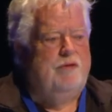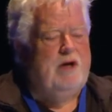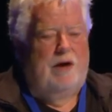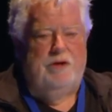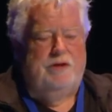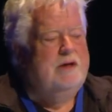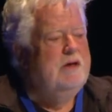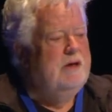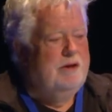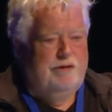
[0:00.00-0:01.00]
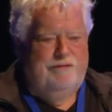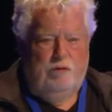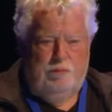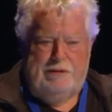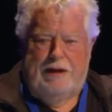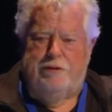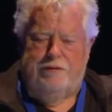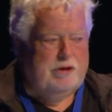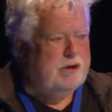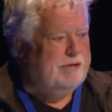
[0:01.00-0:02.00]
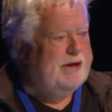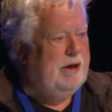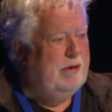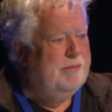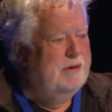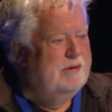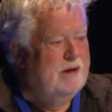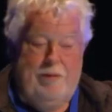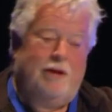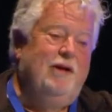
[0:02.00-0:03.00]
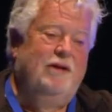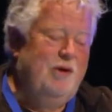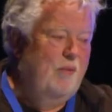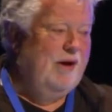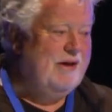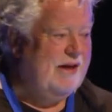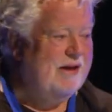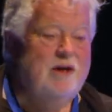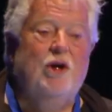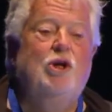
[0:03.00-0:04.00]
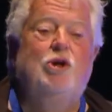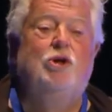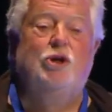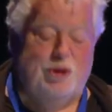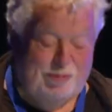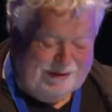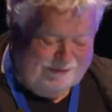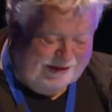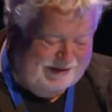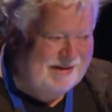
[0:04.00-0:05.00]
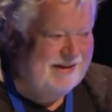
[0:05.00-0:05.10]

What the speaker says: to have covered the full breadth of the curriculum. I mean, not one kid. Could you believe it?